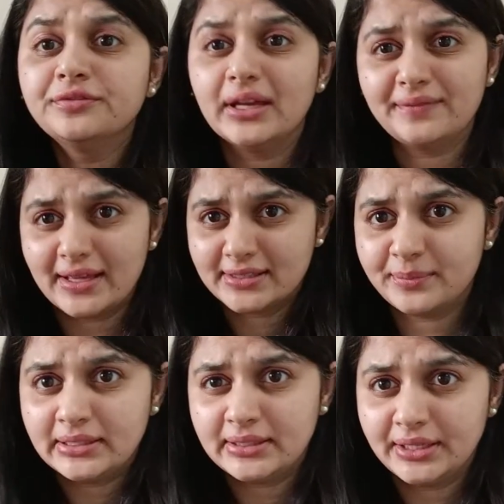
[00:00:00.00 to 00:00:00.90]
of
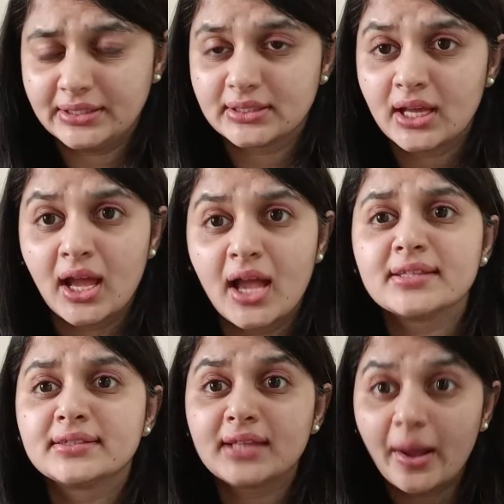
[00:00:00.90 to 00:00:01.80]
investment needed.
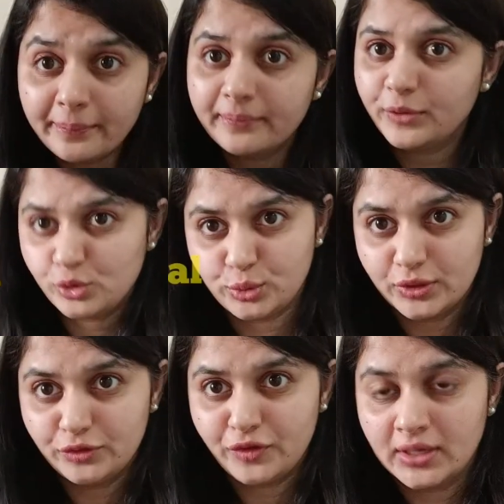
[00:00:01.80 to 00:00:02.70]
Some
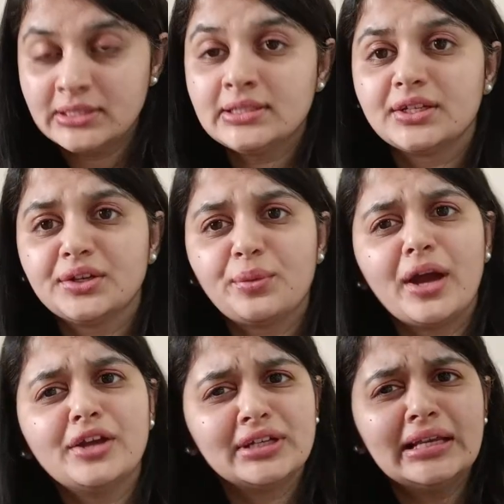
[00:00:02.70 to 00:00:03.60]
mutual funds
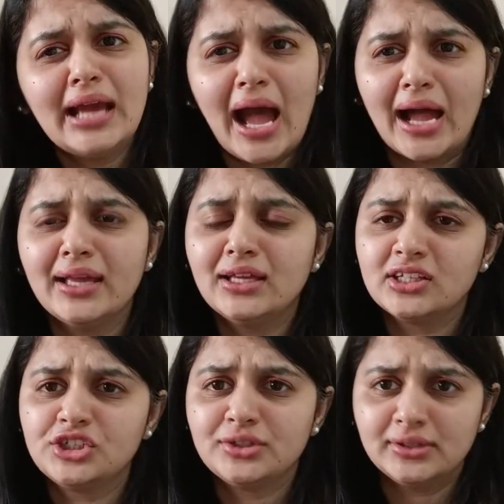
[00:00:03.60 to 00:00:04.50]
require really high
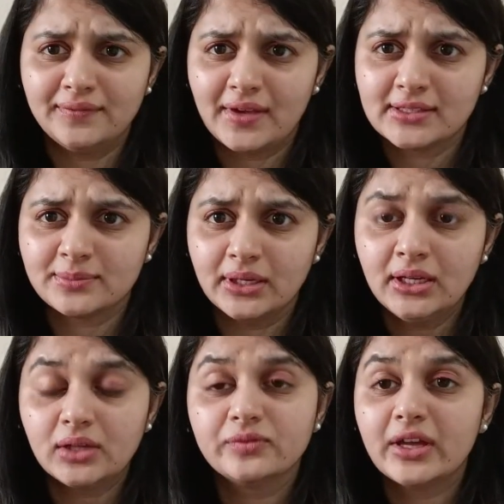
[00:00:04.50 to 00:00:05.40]
initial
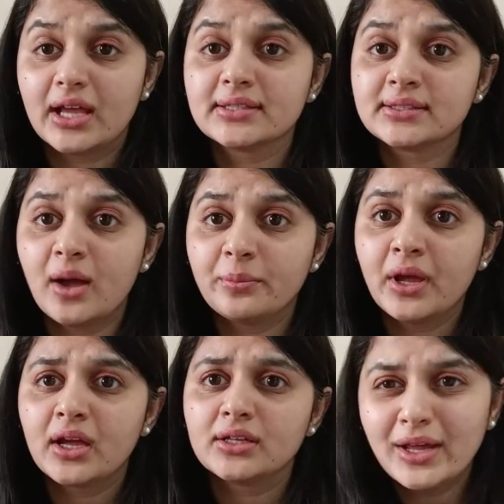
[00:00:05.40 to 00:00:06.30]
investment, whereas some
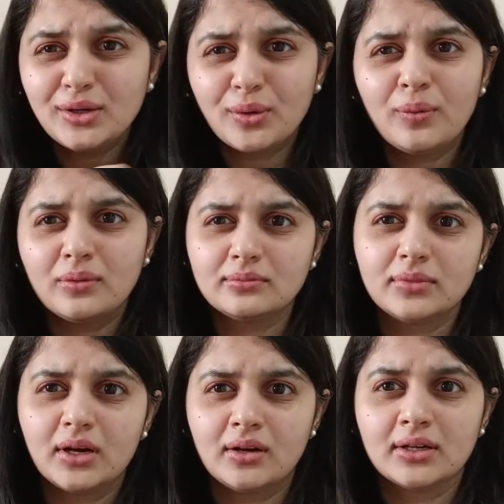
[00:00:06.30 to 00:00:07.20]
require low
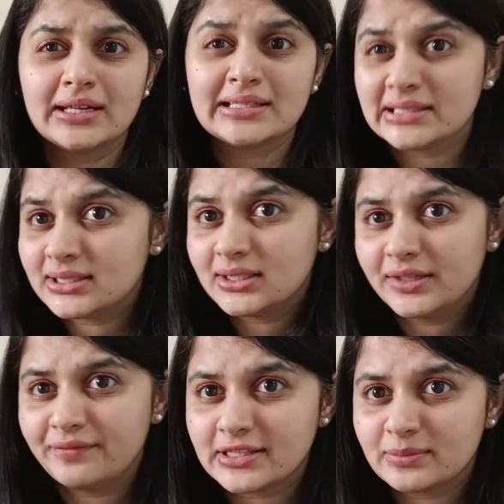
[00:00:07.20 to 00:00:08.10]

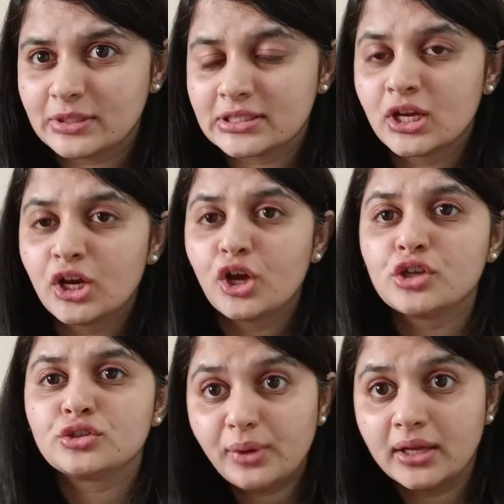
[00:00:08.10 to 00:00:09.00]
consistent investments.
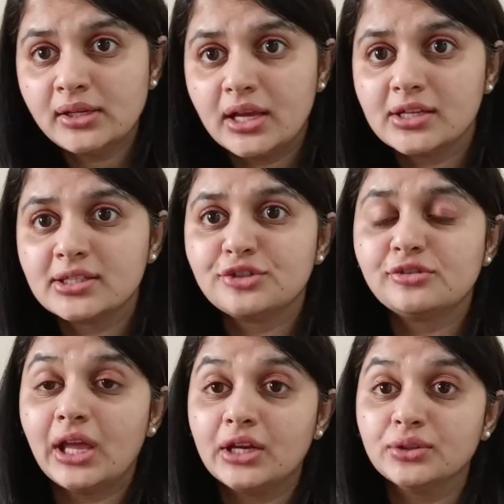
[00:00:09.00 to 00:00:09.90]
The one is to
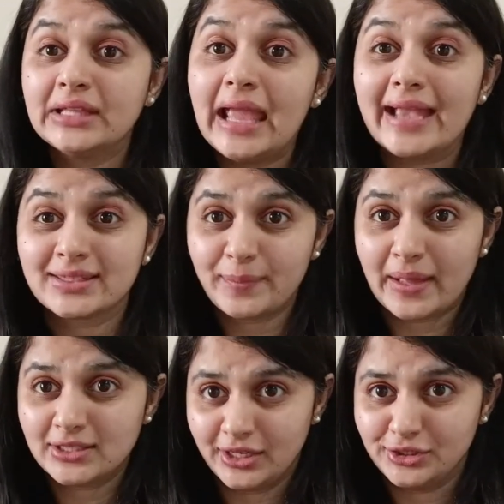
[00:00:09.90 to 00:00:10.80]
look into the
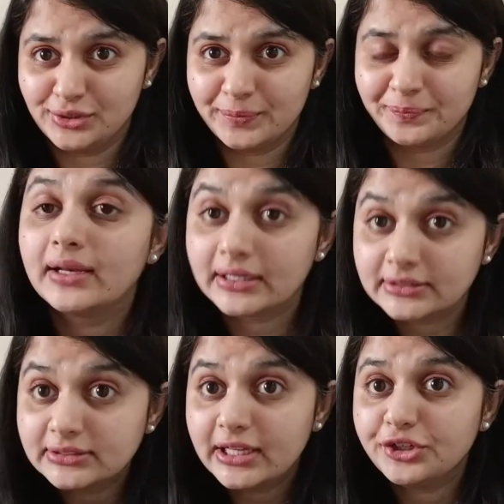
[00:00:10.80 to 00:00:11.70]
expense ratio.
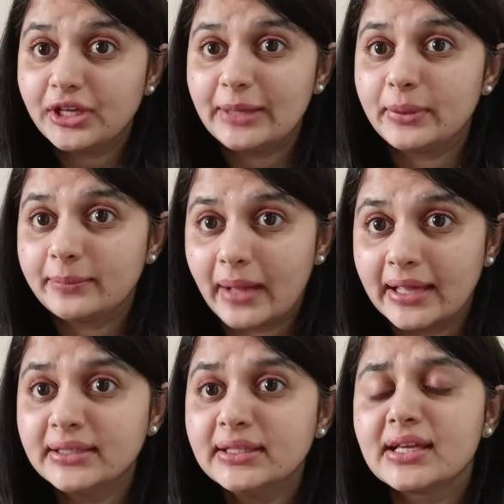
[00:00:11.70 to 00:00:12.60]
Another thing to keep in
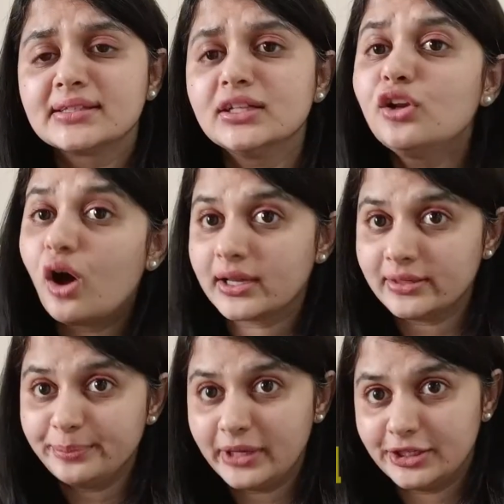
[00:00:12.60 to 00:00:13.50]
mind is the
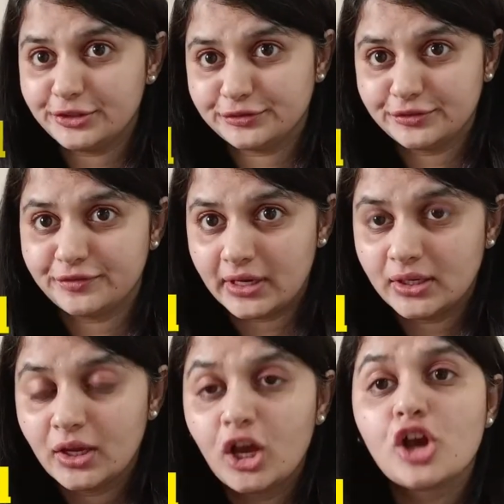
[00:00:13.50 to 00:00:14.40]
lock-in period of the
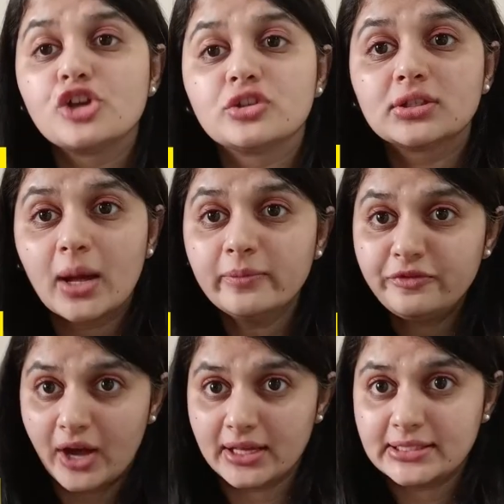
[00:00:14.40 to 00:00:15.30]
fund. So some
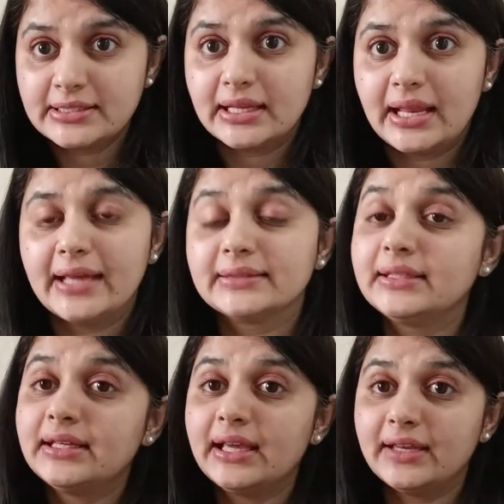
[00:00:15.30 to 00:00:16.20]
funds like
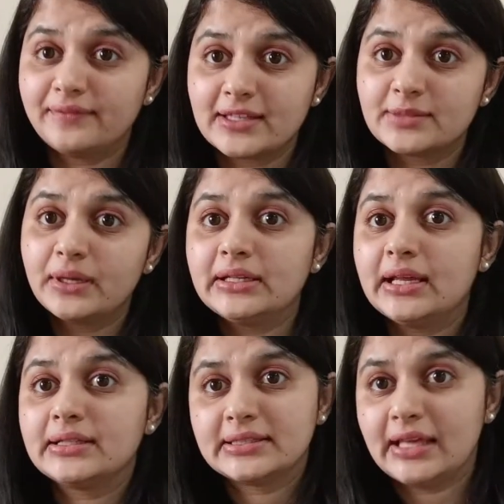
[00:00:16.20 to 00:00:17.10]
the investment
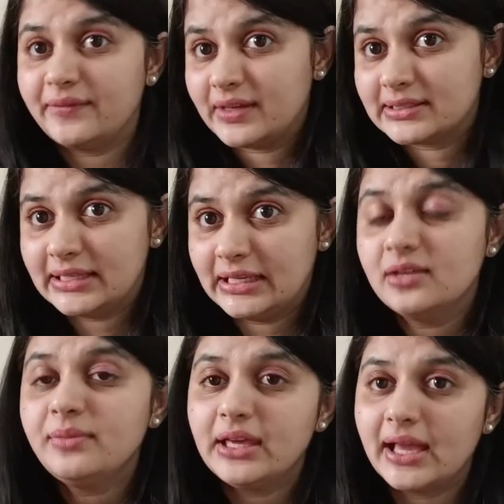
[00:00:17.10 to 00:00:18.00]
linked savings
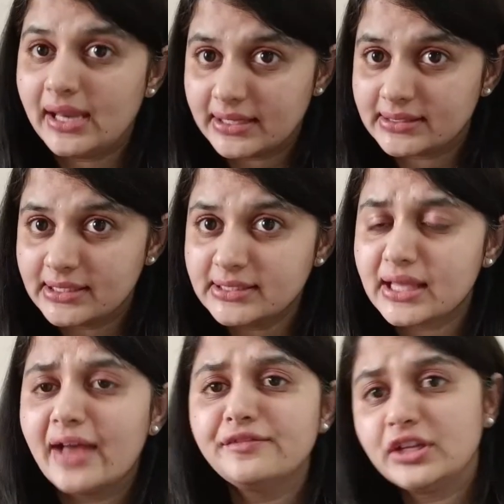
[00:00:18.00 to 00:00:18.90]
scheme ELSs
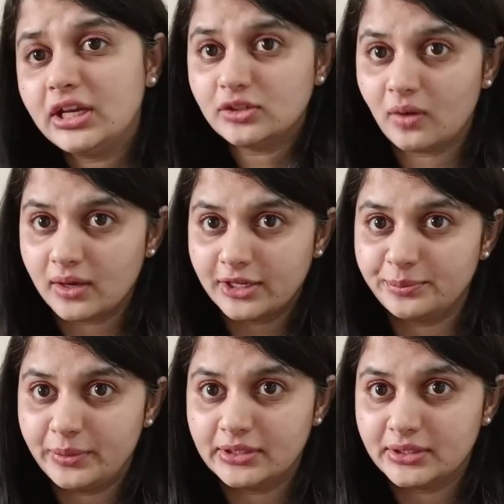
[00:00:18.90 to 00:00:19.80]
have 3-year
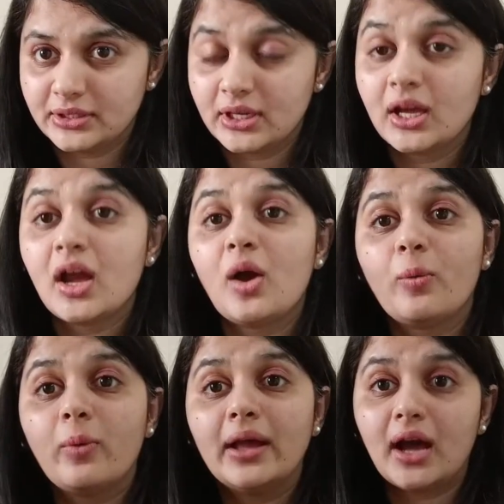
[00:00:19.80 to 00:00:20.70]
lock-in period,
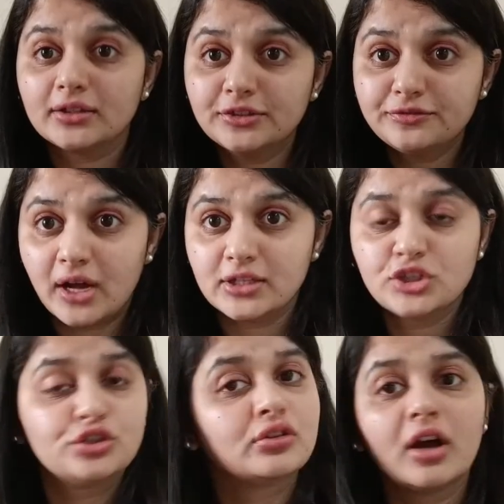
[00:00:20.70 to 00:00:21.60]
while other
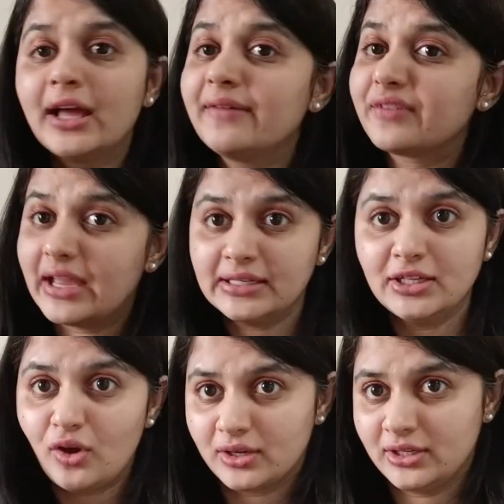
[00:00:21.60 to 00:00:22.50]
funds do not have
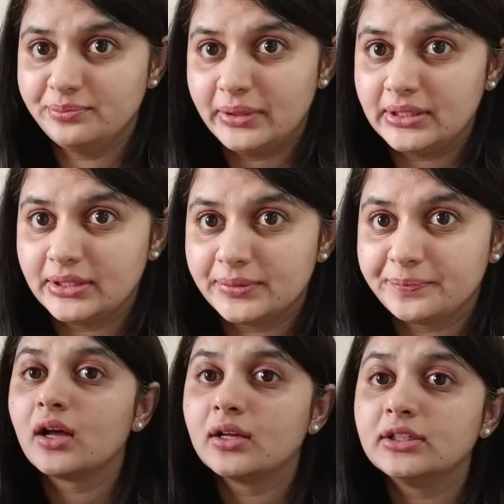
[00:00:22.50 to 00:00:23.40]
any lock-in period.
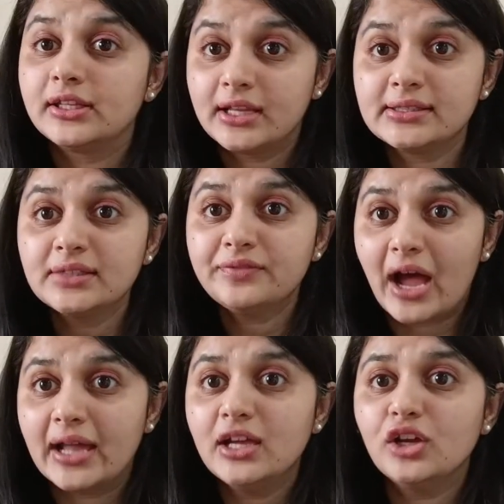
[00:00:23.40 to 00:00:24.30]
The reason
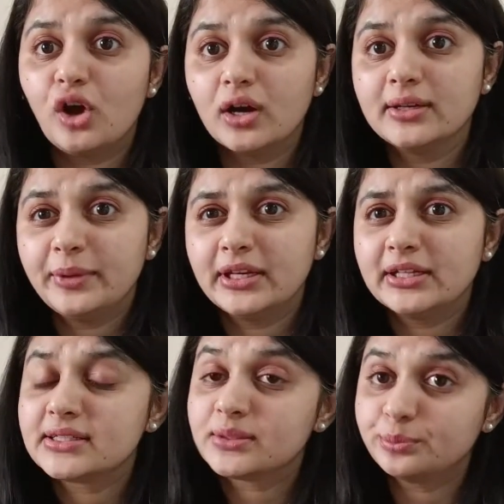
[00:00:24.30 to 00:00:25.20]
why lock-in
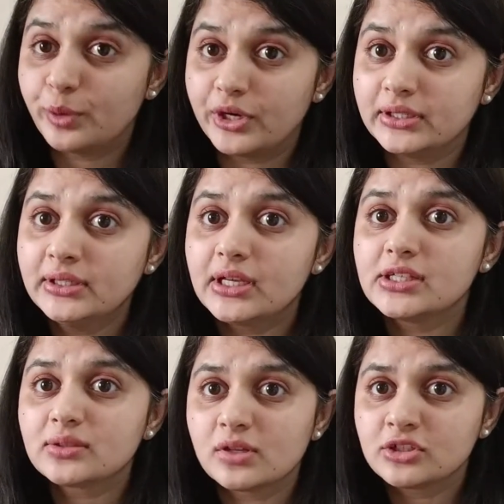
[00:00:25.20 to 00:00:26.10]
period is important
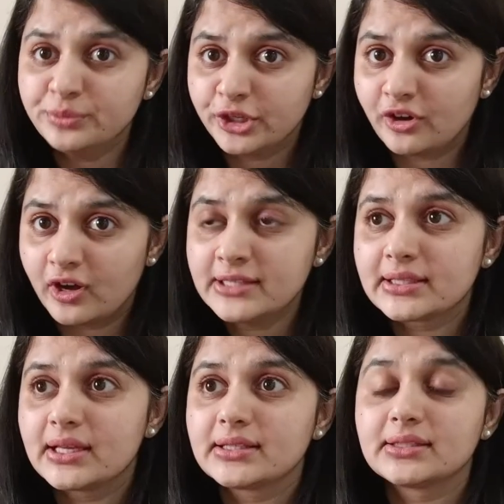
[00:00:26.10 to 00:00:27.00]
is also
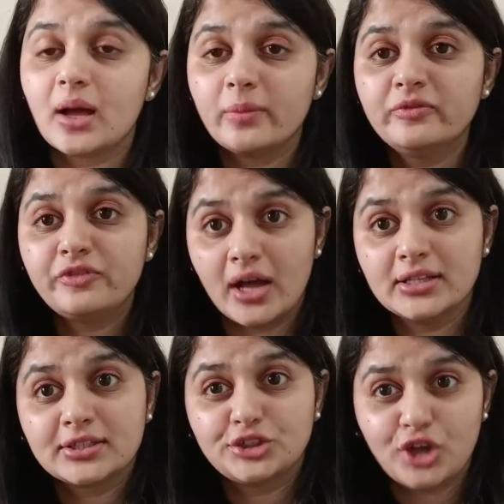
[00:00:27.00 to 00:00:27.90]
because some
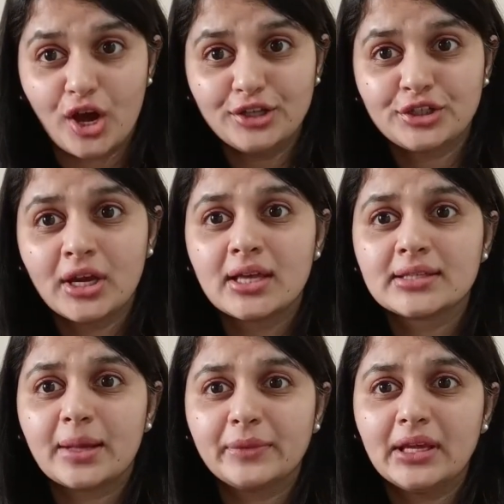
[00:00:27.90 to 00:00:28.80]
funds charge
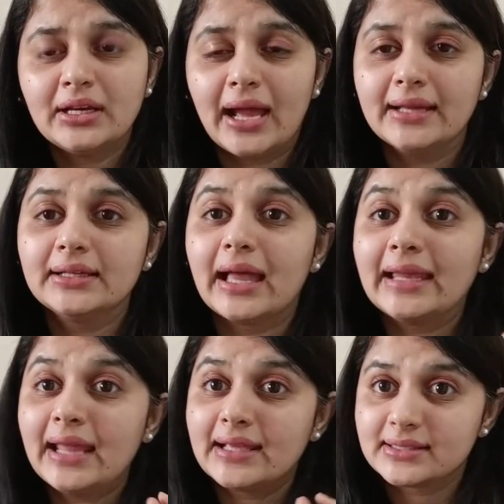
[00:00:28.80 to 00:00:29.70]
something like
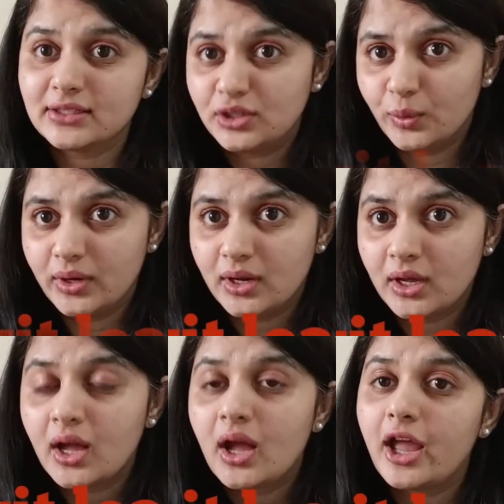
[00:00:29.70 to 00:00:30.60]
an exit load.
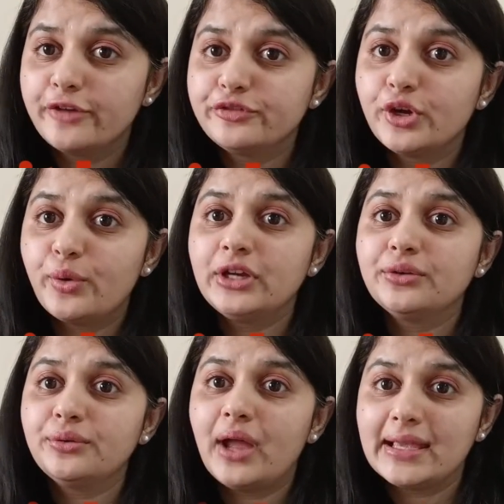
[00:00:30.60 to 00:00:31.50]
If you're going
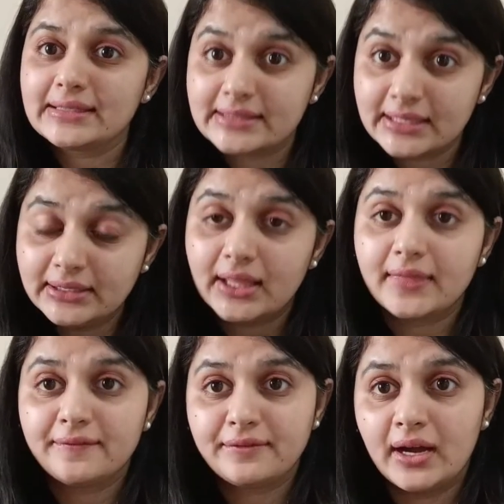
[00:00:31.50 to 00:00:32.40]
to exit
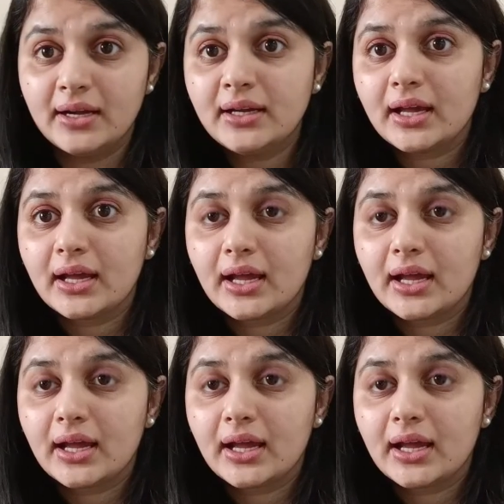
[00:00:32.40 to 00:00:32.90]
the fund